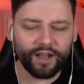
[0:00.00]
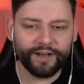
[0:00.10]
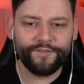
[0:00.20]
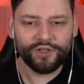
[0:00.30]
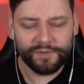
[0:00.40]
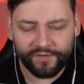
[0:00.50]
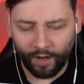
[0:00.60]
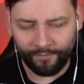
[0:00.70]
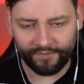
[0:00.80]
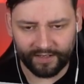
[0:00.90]
kind of fills me with
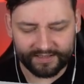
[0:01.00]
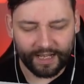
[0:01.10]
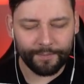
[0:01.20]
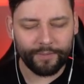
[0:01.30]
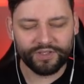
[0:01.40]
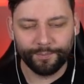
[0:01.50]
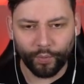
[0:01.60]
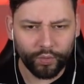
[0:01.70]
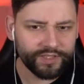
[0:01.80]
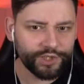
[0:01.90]
confidence that I'm able to
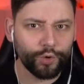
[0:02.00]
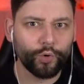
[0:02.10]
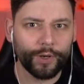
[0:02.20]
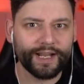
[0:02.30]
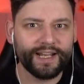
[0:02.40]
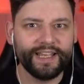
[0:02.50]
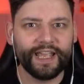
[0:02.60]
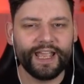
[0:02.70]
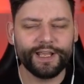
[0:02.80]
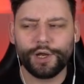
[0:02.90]
board so quickly.
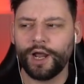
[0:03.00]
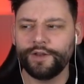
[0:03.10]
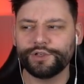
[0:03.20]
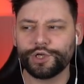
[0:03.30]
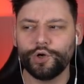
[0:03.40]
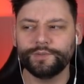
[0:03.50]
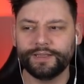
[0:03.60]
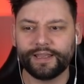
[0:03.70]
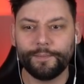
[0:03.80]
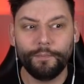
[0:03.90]
It kind of shows me
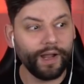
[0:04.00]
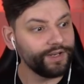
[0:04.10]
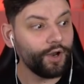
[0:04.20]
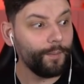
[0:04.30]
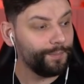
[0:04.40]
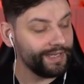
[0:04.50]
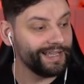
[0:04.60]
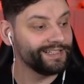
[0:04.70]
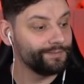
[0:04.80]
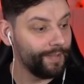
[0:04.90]
that there might not be
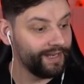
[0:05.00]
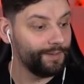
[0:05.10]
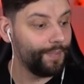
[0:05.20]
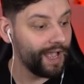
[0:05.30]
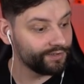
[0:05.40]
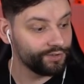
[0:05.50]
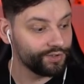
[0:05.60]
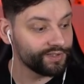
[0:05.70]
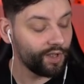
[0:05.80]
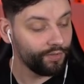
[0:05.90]
as many
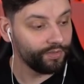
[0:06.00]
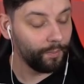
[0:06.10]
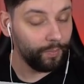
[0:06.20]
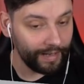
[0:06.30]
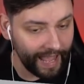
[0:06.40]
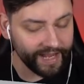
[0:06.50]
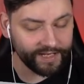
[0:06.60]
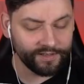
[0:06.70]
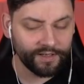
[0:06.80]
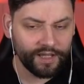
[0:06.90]
passengers on the
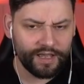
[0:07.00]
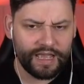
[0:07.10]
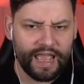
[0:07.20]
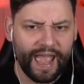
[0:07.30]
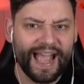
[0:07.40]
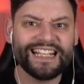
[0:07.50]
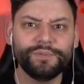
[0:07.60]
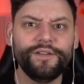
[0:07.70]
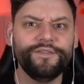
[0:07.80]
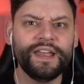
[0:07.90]
plane as
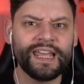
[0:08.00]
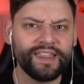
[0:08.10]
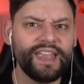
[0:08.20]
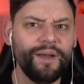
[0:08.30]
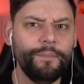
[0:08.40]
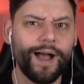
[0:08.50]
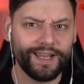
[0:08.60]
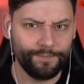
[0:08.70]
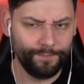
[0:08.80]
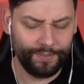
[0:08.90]
we think there
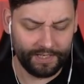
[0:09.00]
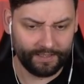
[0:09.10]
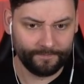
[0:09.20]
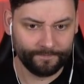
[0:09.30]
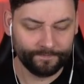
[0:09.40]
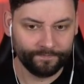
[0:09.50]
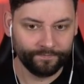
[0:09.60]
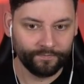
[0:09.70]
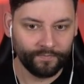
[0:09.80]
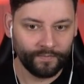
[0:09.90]
might be.
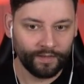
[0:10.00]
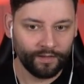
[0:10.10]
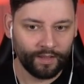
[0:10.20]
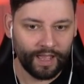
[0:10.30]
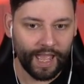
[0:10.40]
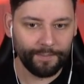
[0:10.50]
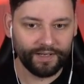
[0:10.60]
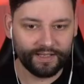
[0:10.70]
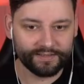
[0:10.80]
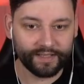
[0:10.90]
How
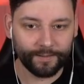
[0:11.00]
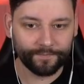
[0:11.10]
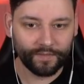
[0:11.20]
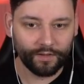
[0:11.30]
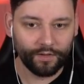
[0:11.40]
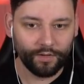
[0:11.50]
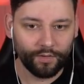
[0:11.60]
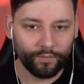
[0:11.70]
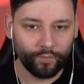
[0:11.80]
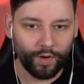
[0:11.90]
many is there?
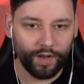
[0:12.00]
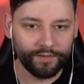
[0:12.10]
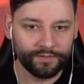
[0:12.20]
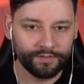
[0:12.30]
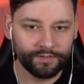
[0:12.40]
One.